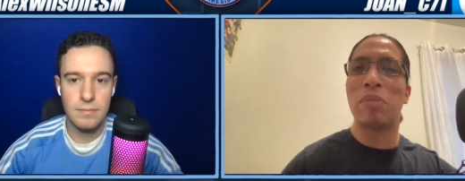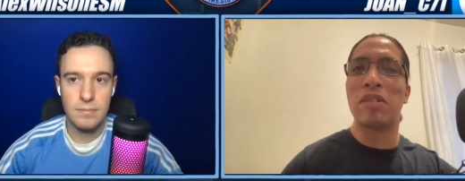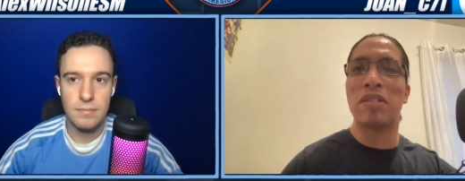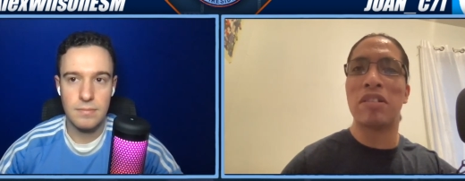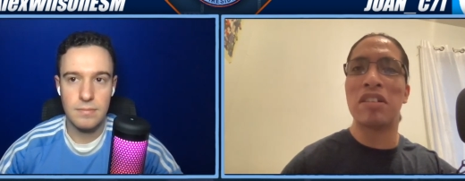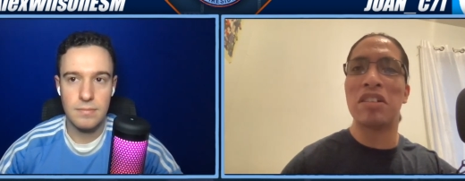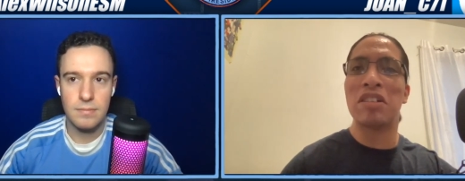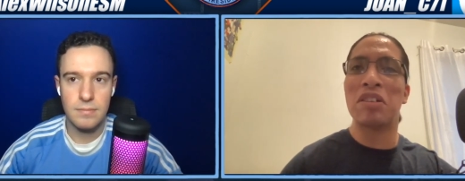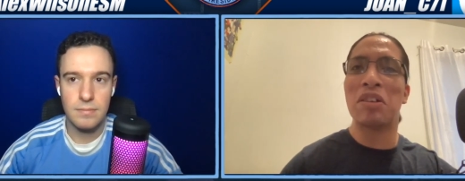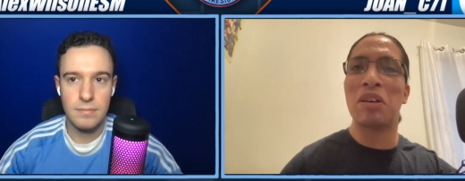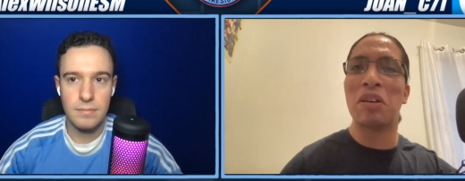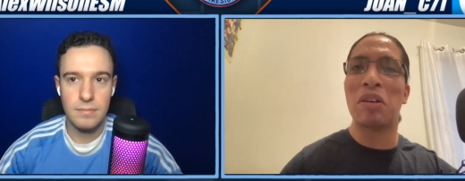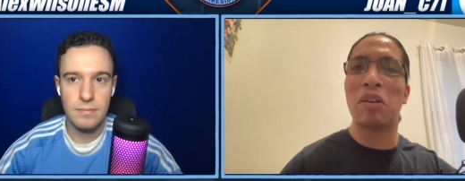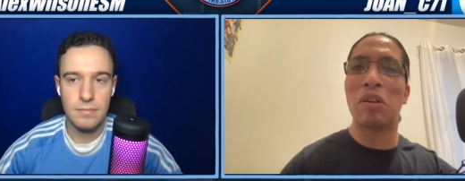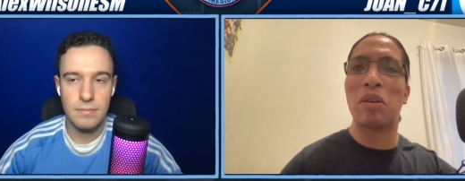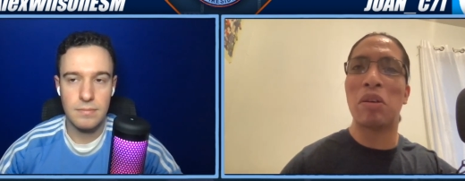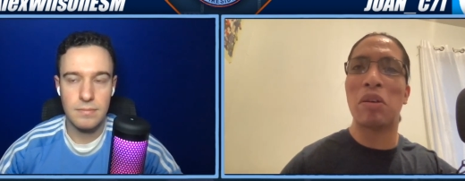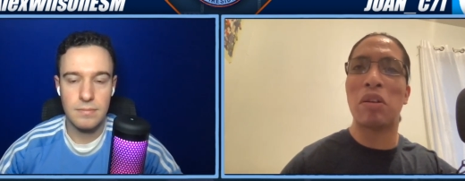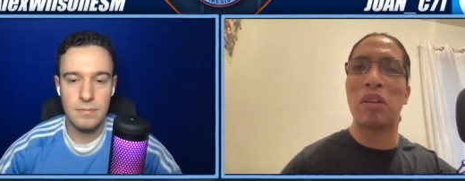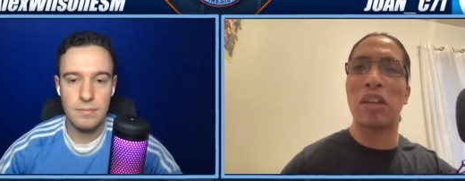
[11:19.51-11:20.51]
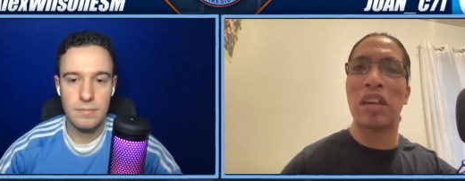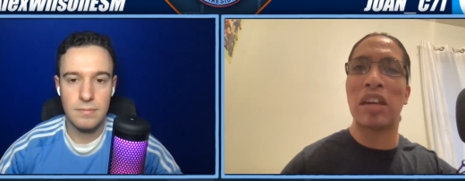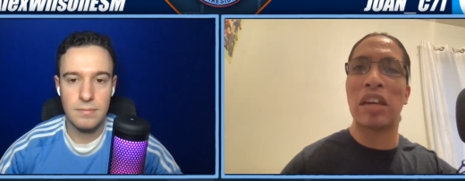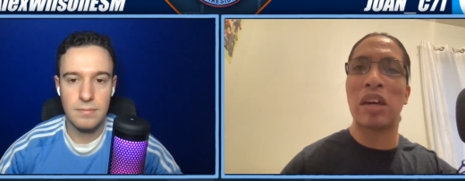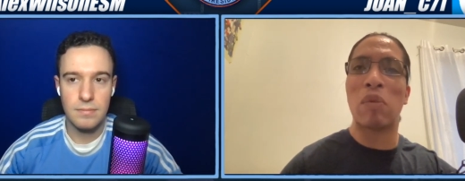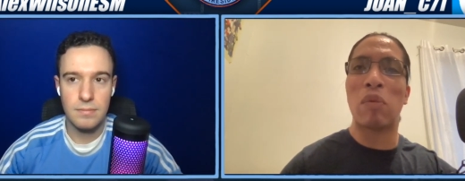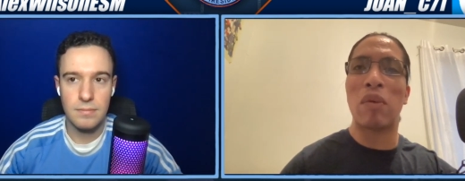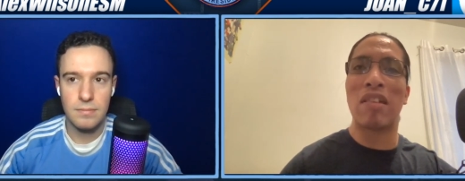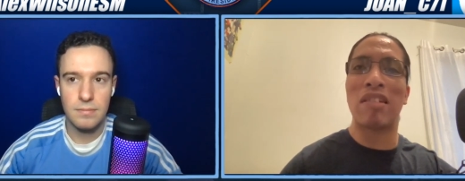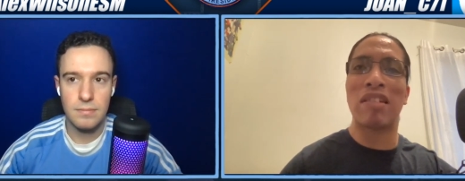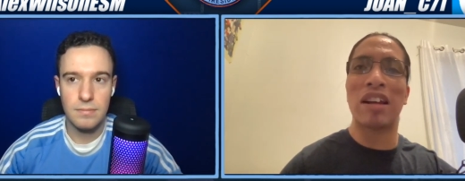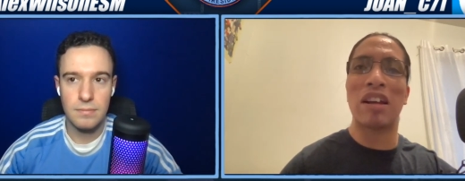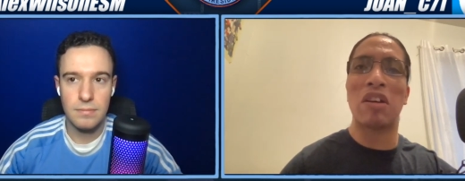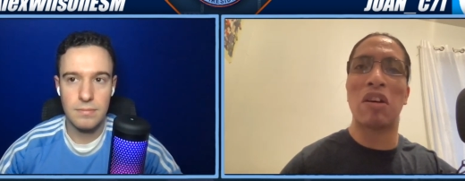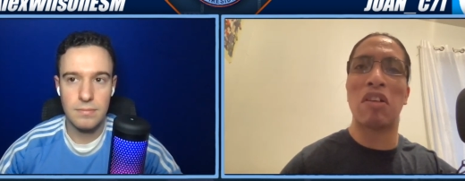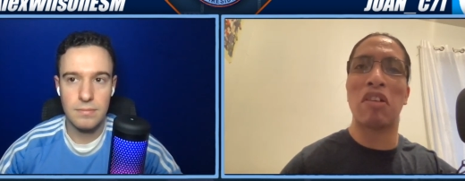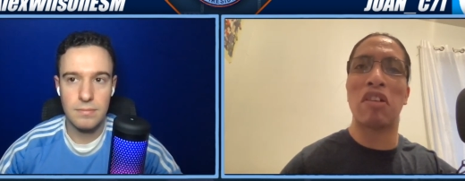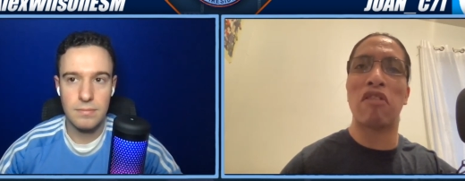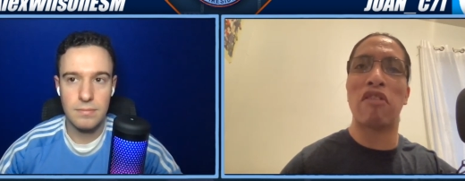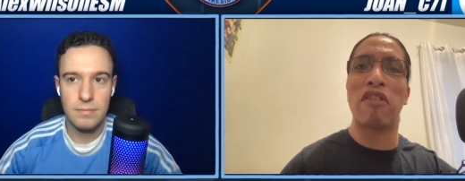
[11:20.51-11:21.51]
Speaker 1: or do you think he was like on the
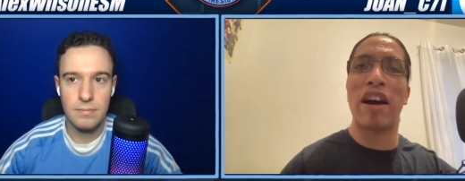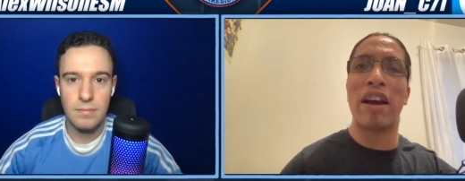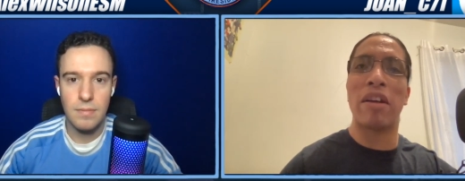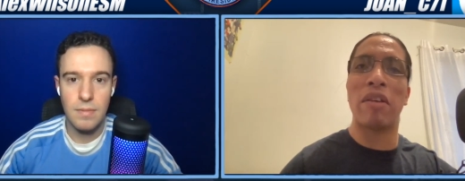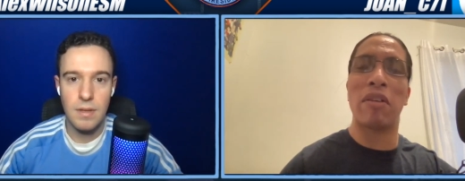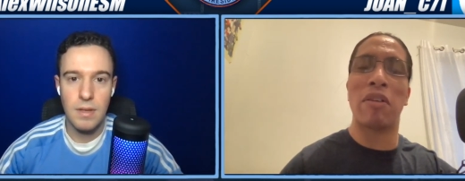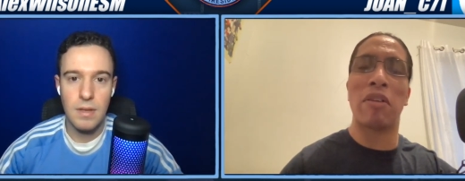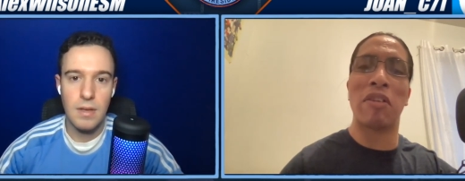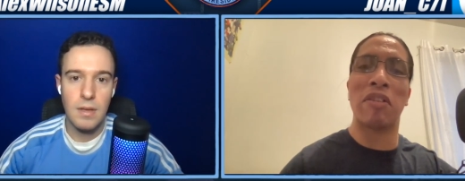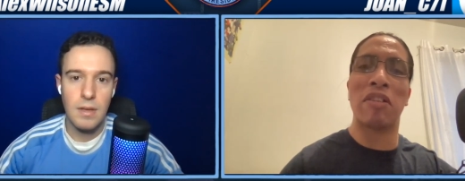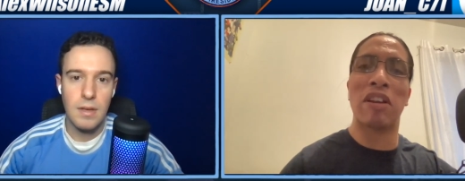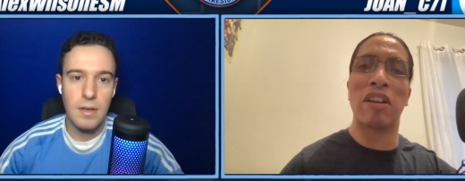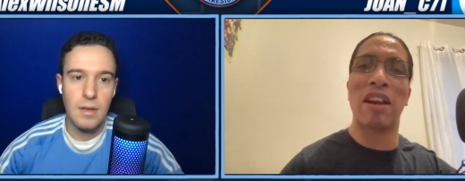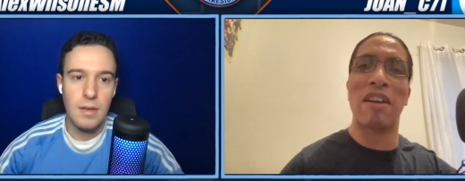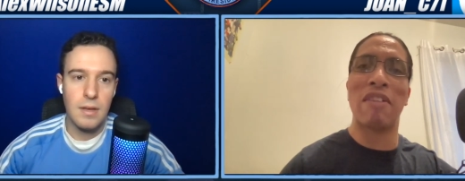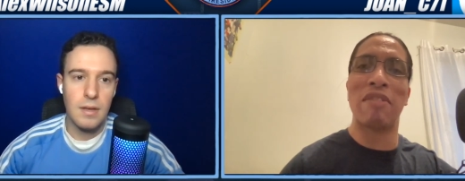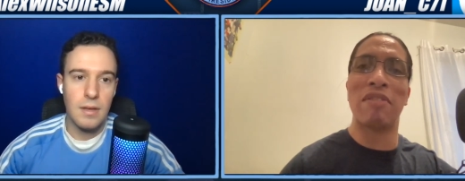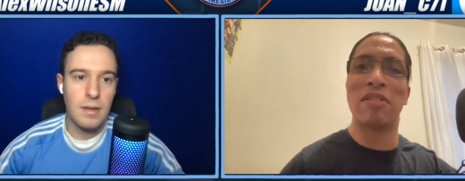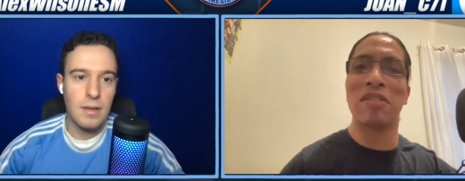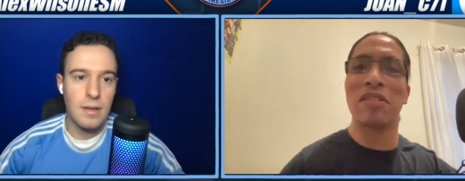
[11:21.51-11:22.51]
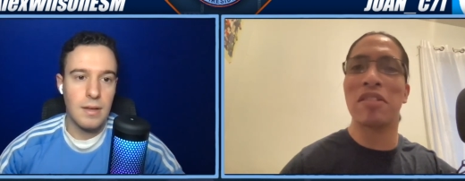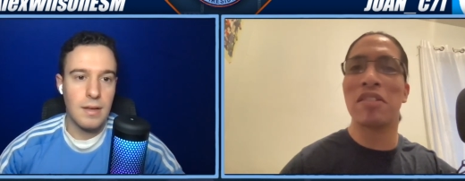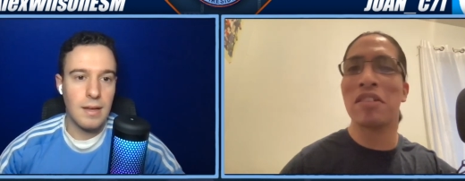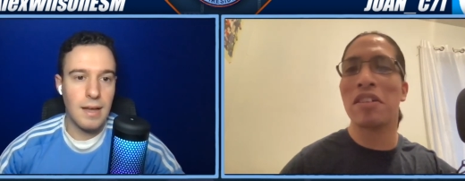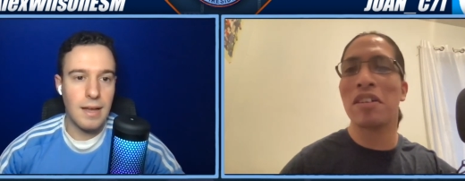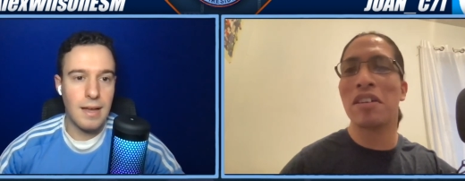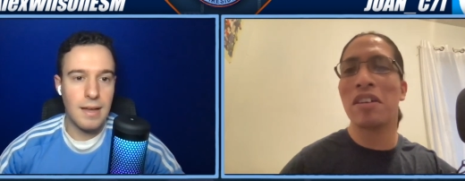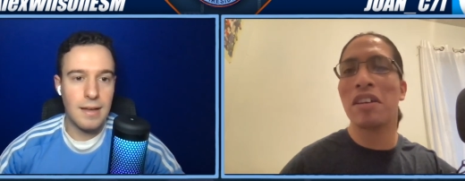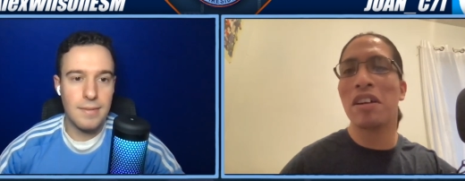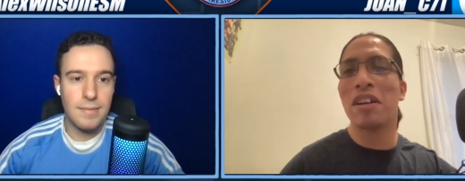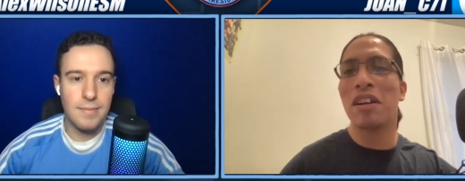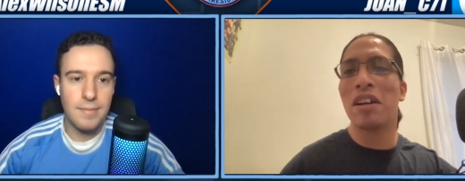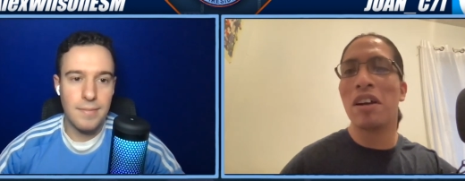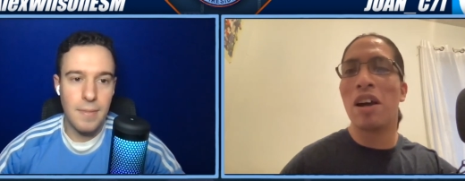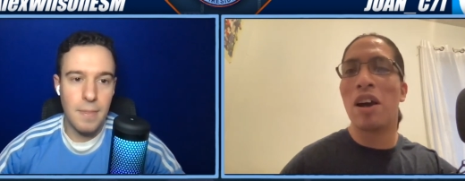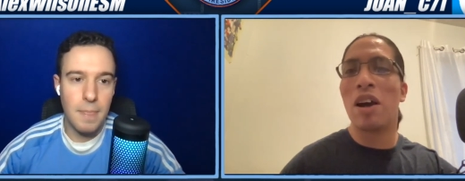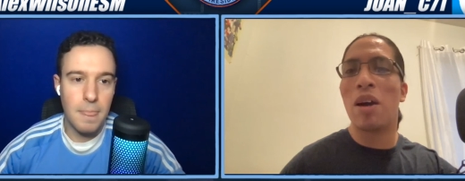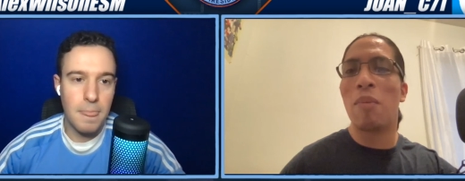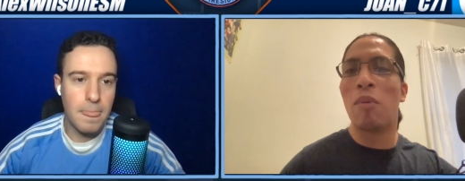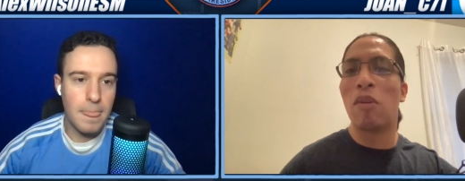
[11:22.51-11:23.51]
right or on the left
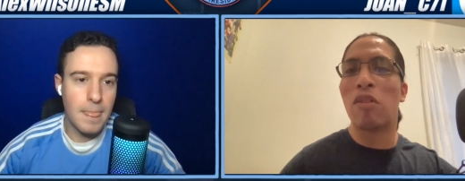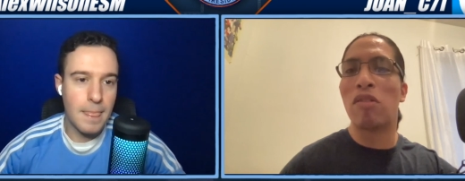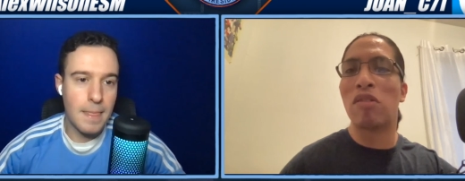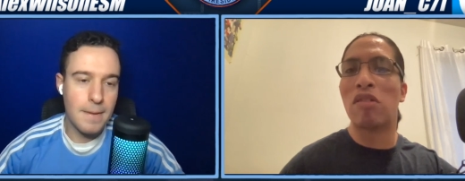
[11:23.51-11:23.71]
most of the time?